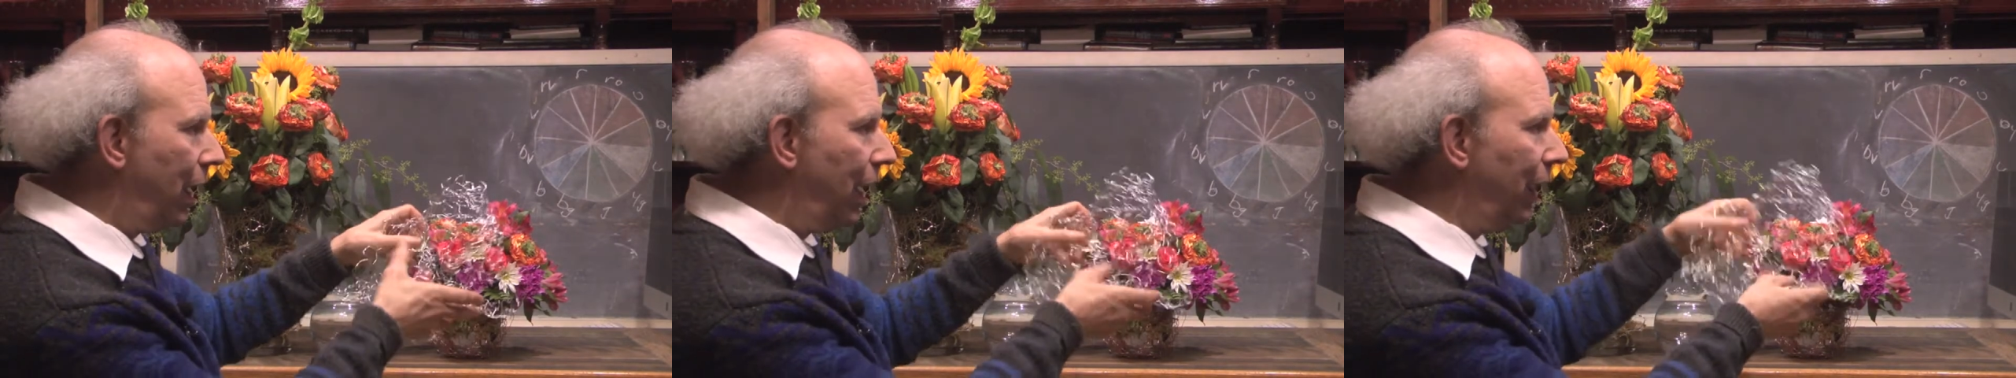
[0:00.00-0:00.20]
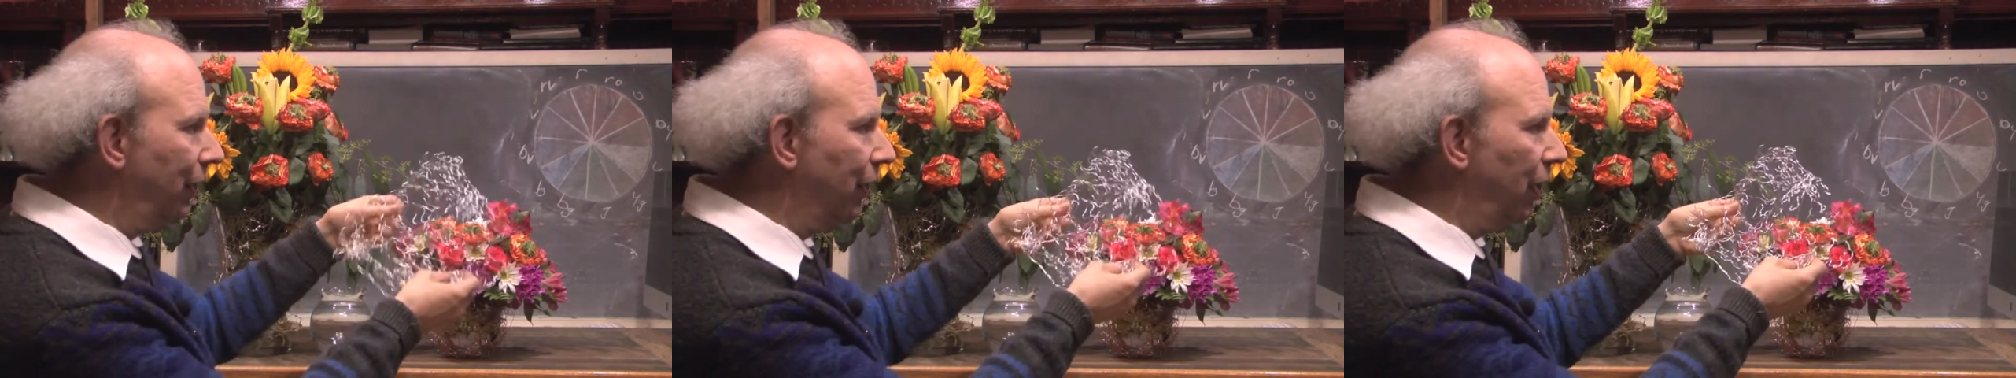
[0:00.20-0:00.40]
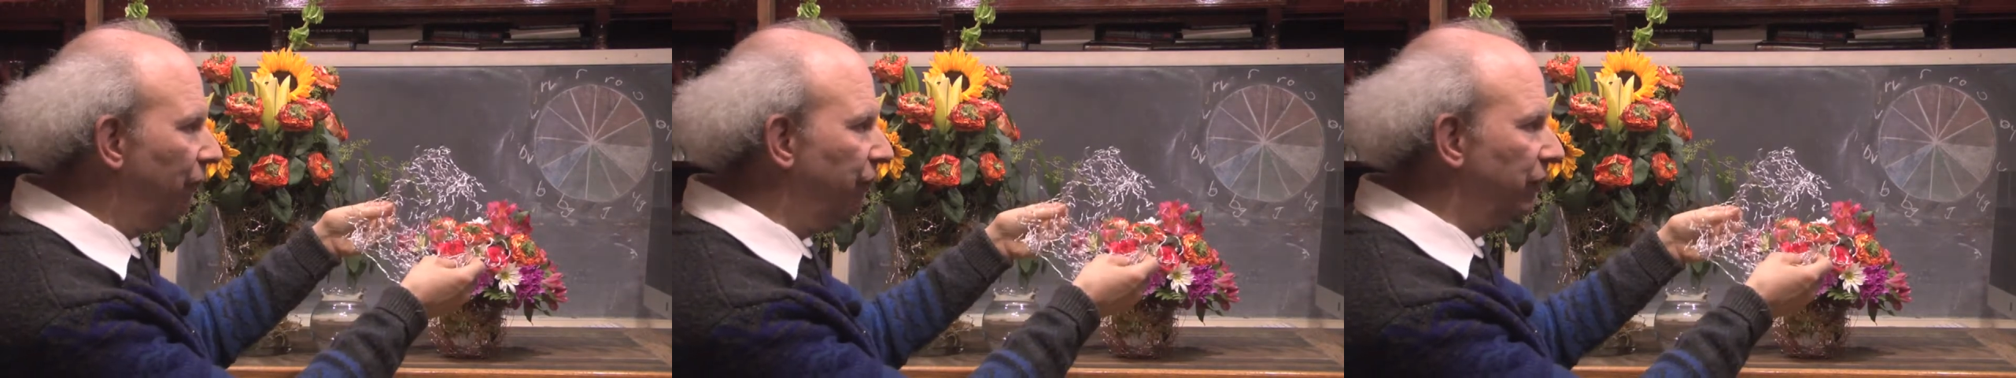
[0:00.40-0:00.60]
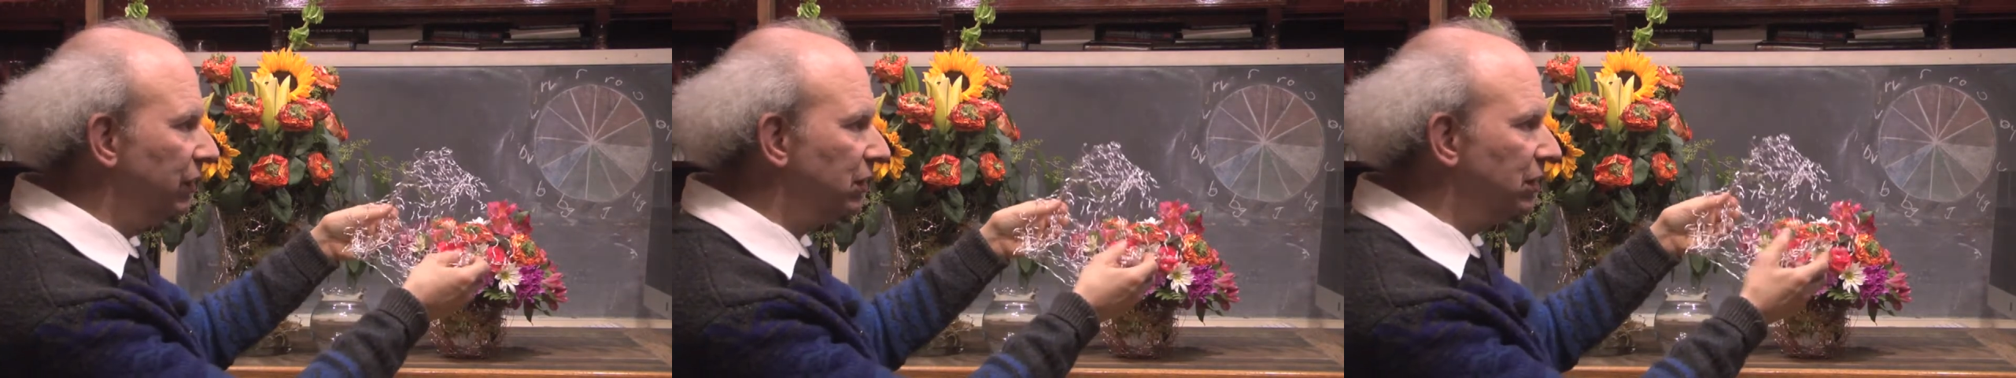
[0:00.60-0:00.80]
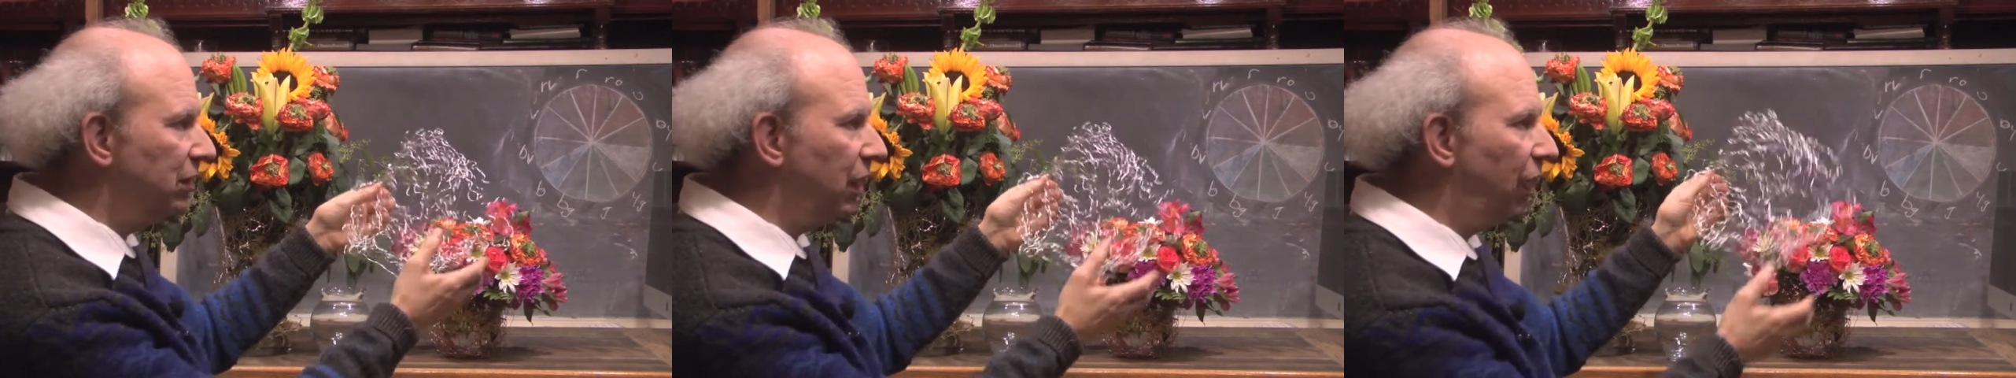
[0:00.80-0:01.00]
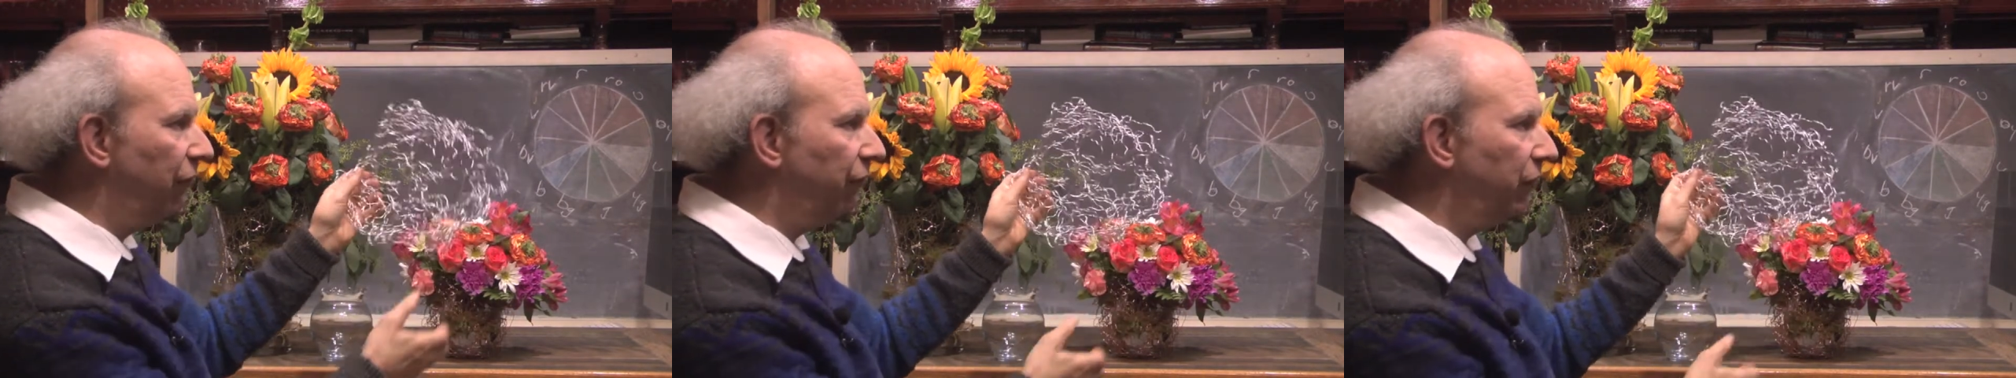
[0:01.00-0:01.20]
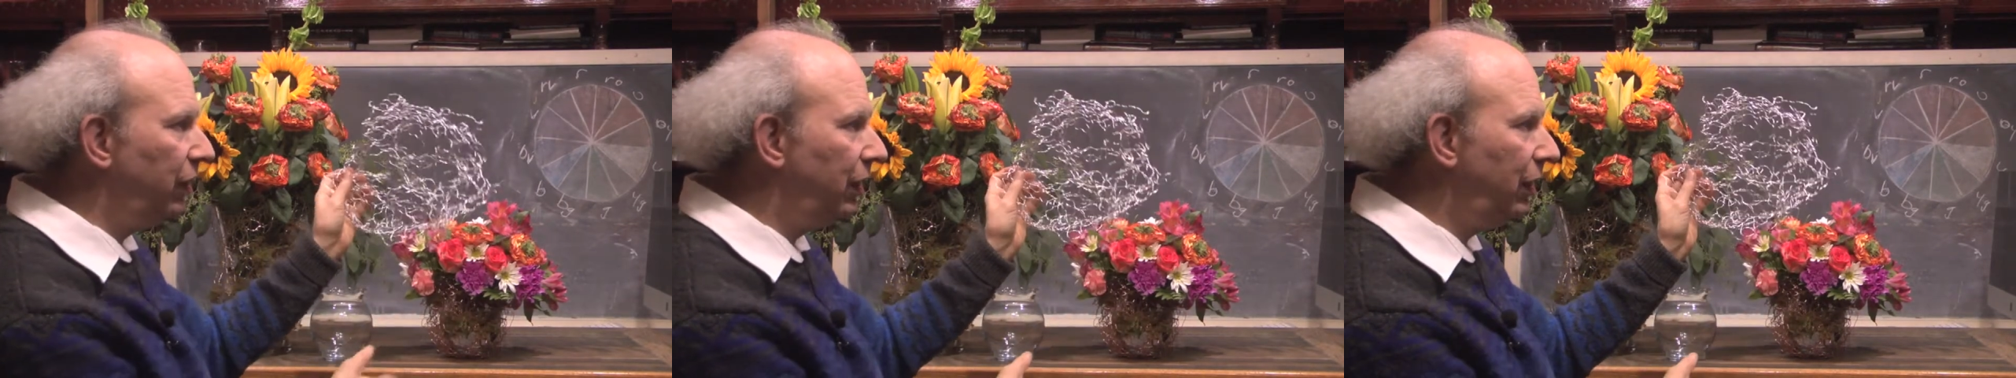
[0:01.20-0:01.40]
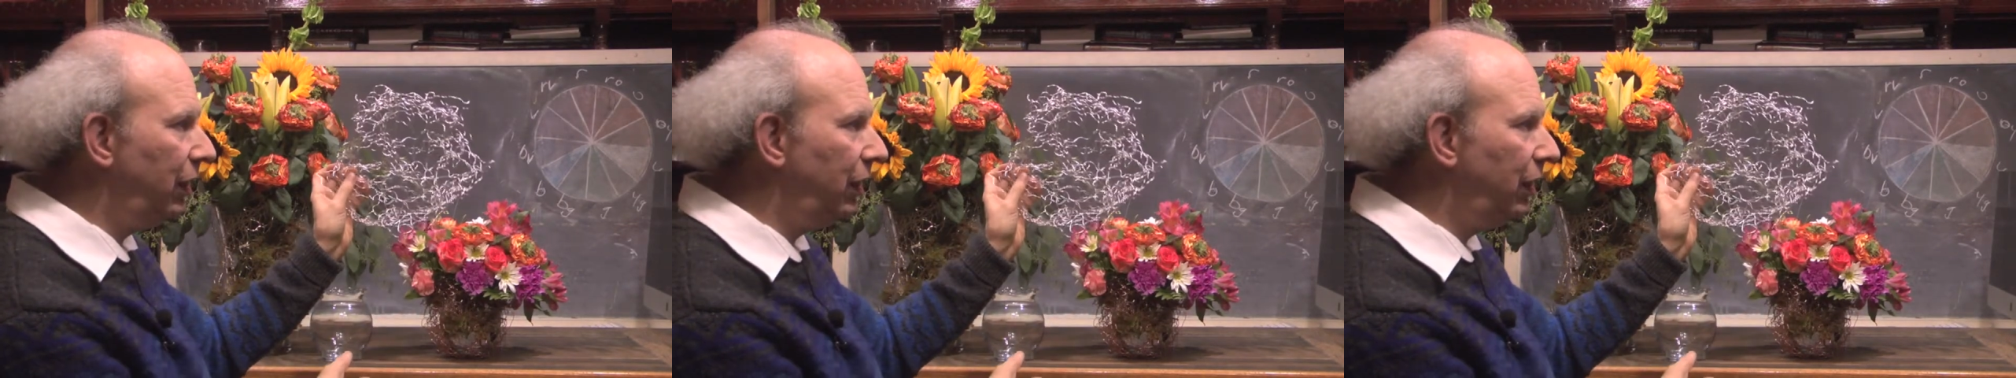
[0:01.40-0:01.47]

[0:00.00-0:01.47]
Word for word: I love this stuff.